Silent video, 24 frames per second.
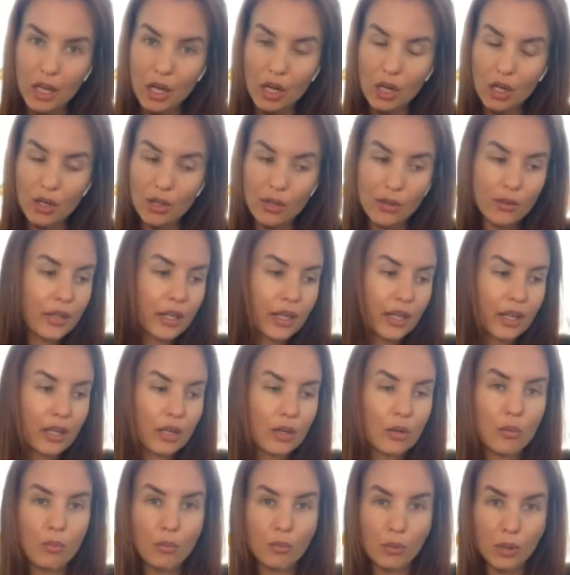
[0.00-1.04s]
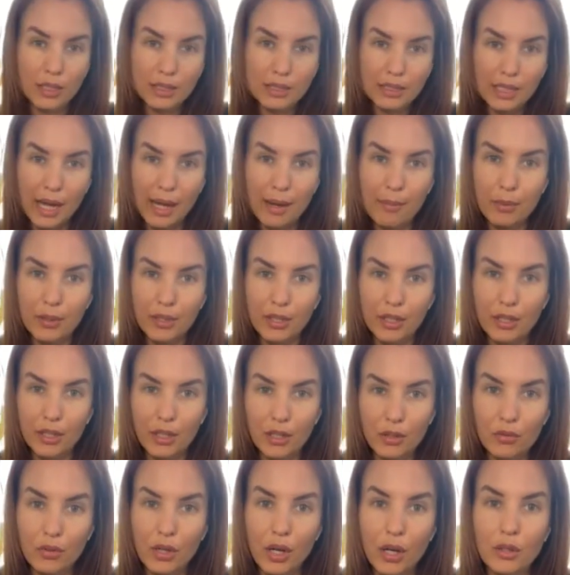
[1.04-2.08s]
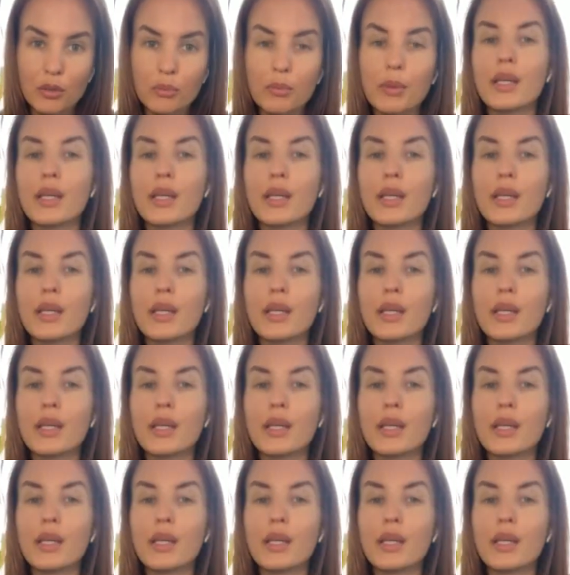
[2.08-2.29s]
looking what's happening around me.